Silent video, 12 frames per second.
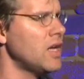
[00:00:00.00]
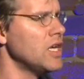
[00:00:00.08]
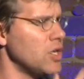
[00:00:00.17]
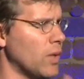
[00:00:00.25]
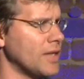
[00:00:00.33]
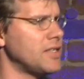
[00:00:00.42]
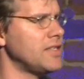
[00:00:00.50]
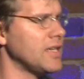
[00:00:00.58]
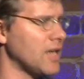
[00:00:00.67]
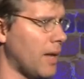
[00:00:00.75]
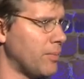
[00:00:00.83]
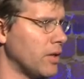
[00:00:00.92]
you want to
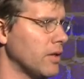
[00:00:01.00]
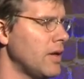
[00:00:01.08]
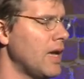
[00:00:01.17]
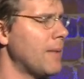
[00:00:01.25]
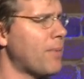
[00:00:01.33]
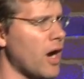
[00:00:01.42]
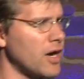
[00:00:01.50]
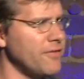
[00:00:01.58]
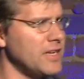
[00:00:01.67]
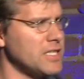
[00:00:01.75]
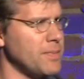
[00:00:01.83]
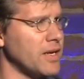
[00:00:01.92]
decouple. And part of
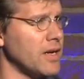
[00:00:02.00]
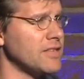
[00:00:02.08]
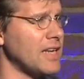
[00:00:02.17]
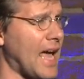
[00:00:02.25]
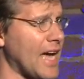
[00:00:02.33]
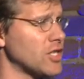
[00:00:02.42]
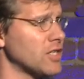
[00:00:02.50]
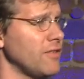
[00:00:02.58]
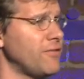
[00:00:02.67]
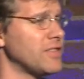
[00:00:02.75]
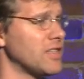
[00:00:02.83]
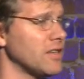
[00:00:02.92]
it is because it actually
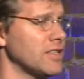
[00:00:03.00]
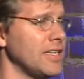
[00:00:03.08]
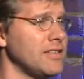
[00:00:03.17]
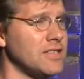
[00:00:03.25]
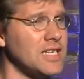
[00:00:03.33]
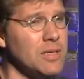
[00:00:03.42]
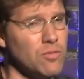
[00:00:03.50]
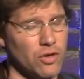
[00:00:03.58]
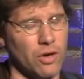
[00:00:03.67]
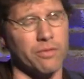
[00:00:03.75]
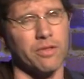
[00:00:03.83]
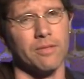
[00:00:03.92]
facilitates team
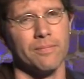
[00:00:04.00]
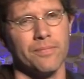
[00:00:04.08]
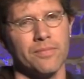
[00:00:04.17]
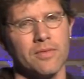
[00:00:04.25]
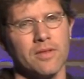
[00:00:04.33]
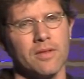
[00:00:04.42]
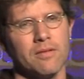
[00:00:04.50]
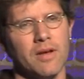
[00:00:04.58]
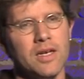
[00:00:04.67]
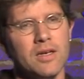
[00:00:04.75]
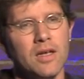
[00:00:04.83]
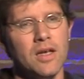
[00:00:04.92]
growth,
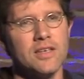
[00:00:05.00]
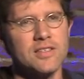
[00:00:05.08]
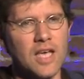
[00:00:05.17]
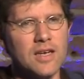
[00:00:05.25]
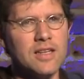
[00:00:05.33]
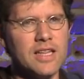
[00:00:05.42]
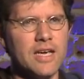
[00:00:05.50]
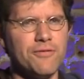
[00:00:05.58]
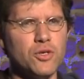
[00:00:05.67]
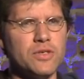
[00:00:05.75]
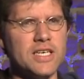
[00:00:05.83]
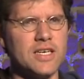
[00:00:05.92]
right? Suddenly, if
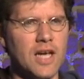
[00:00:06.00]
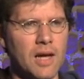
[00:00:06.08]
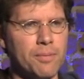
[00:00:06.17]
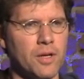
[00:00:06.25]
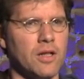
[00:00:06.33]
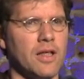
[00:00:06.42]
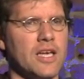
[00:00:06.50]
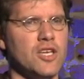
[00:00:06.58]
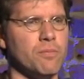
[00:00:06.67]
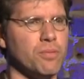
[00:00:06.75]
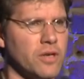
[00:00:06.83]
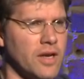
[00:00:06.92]
you decouple and
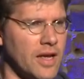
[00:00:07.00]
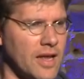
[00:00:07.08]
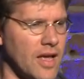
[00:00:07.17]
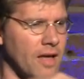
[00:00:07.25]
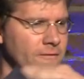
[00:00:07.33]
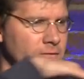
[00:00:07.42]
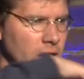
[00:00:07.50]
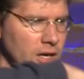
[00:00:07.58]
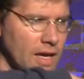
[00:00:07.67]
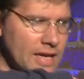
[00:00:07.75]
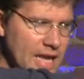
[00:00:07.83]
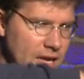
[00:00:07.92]
you put
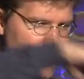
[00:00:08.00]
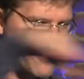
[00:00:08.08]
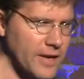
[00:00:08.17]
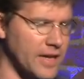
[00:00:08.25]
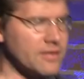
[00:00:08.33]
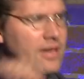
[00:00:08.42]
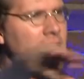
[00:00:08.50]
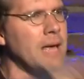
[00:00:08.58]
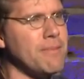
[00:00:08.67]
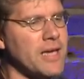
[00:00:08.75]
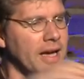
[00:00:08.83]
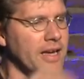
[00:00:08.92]
an interface, an
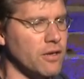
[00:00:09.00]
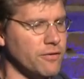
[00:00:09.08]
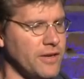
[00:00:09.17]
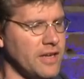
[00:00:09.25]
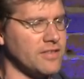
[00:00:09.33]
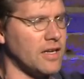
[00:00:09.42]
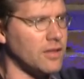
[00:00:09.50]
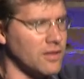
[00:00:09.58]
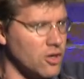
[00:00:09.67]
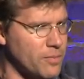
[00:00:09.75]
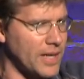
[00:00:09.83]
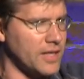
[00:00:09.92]
API interface and a
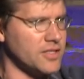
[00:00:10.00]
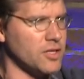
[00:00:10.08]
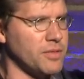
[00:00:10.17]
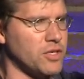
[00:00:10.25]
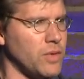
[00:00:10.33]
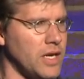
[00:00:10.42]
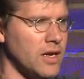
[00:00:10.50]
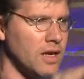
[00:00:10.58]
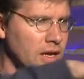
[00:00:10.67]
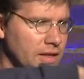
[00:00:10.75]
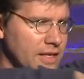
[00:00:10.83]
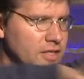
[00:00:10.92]
load balancer between
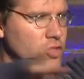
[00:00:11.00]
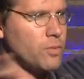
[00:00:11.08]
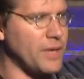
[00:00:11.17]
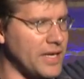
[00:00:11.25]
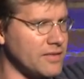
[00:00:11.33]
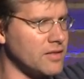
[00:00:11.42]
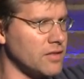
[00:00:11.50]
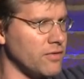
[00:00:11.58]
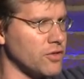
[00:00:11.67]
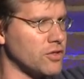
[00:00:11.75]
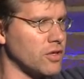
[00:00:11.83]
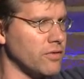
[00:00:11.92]
these two pieces of
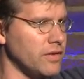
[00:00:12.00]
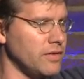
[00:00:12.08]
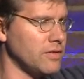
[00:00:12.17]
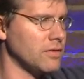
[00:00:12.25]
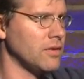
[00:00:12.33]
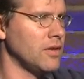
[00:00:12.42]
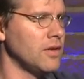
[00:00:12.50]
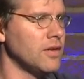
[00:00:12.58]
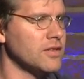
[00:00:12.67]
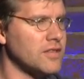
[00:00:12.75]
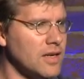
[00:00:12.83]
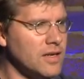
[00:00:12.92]
your service,
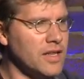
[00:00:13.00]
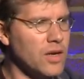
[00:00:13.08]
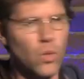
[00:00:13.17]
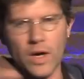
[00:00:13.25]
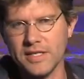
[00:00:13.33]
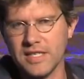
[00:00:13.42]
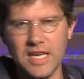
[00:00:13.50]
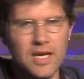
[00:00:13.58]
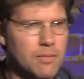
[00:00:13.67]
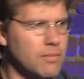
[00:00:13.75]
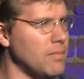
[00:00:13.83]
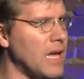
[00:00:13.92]
suddenly one
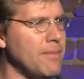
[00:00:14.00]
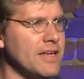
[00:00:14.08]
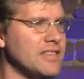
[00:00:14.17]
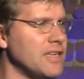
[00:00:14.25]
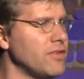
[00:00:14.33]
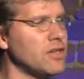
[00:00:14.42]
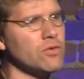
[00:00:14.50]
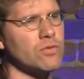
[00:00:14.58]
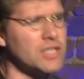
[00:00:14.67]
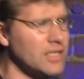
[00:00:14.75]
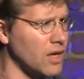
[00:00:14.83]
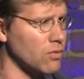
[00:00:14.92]
team, maybe it's even
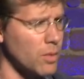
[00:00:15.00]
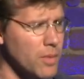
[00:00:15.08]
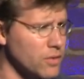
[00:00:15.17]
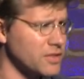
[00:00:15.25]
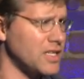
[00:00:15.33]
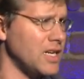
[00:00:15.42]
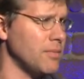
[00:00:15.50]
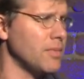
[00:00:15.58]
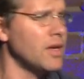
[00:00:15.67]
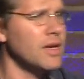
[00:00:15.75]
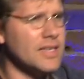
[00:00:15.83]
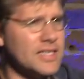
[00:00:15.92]
a remote team,
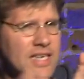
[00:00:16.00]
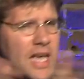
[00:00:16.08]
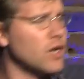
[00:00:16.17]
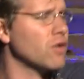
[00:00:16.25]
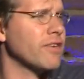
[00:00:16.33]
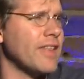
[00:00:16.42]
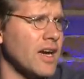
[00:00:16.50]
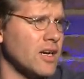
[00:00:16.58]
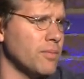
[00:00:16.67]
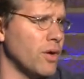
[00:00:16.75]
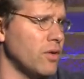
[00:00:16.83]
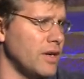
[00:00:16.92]
can take over that
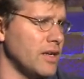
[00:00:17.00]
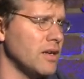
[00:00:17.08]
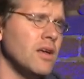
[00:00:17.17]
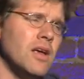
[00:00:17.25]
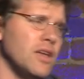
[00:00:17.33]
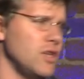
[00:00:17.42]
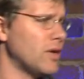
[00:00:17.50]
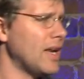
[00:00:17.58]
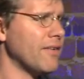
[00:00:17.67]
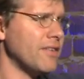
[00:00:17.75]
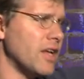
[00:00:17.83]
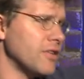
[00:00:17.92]
component. You can
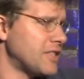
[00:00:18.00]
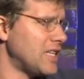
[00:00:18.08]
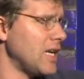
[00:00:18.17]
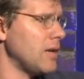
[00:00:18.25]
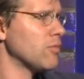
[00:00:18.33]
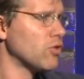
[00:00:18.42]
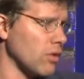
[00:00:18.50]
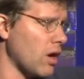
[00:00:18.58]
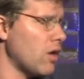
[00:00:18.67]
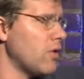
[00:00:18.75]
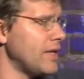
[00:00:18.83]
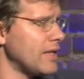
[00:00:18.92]
have another team
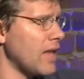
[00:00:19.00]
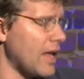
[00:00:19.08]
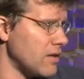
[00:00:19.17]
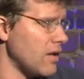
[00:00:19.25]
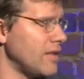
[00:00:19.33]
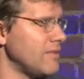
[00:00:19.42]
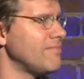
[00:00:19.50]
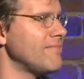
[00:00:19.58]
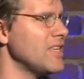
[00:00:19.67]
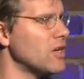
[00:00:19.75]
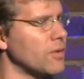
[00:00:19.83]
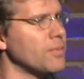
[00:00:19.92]
grow and
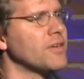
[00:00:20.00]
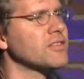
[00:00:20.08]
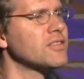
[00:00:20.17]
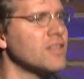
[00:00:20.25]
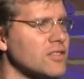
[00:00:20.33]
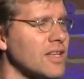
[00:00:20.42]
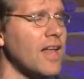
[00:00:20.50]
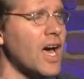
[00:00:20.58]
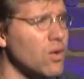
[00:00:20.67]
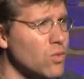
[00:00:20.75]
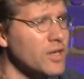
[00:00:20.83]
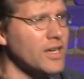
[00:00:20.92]
there's a
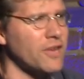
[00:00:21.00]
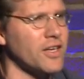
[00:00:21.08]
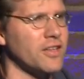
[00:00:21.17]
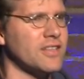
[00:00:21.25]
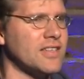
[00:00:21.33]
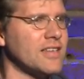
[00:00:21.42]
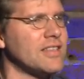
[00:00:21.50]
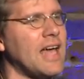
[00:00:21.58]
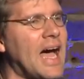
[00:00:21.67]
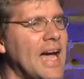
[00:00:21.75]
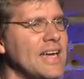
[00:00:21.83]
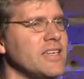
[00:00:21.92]
lot of work out there that says the
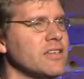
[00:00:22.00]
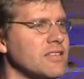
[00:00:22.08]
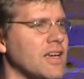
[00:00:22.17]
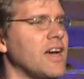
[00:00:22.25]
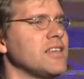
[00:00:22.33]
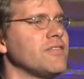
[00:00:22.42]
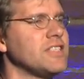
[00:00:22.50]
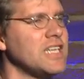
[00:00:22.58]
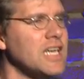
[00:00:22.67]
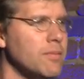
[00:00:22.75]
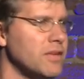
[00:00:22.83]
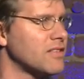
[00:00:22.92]
ideal size of a
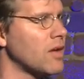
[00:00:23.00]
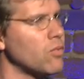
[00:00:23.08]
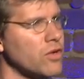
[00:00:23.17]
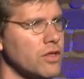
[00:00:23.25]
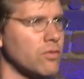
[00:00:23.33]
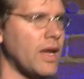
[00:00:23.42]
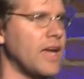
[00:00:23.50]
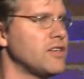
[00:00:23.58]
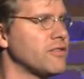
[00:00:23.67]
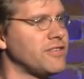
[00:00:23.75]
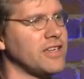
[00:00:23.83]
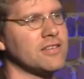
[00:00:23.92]
team is somewhere in the range
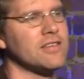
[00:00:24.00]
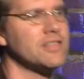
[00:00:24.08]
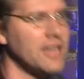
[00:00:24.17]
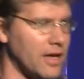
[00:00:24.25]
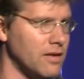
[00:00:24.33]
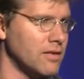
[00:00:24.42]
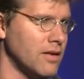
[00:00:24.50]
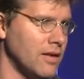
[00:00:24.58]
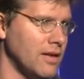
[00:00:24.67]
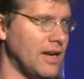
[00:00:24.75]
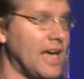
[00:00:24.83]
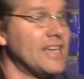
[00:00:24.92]
of 6 to 10.
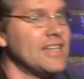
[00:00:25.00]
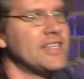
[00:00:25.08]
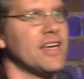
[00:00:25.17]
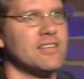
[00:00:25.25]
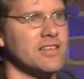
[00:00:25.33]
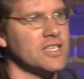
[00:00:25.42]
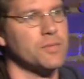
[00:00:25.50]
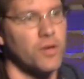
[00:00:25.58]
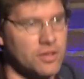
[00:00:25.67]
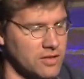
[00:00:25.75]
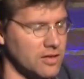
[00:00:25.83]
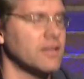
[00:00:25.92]
And I can attest to this
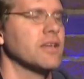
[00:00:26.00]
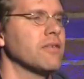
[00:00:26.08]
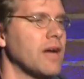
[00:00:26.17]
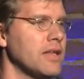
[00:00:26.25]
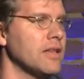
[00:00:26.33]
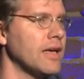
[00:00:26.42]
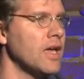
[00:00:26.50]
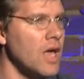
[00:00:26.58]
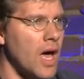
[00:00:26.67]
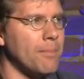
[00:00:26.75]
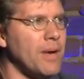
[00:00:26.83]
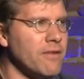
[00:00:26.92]
personally, right? Like
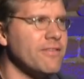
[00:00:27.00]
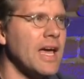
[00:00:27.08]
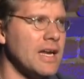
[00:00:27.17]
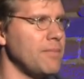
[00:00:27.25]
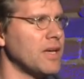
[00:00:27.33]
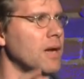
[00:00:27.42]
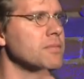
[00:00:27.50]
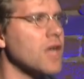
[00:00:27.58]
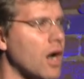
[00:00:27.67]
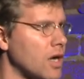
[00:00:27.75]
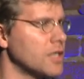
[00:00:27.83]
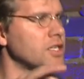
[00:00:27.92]
above that, it becomes
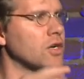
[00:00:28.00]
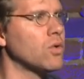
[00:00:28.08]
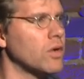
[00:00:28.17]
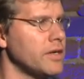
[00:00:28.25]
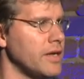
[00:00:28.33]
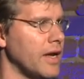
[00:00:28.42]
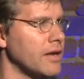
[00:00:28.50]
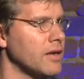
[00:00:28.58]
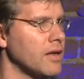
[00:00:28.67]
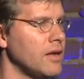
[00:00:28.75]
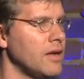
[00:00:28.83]
hard to coordinate.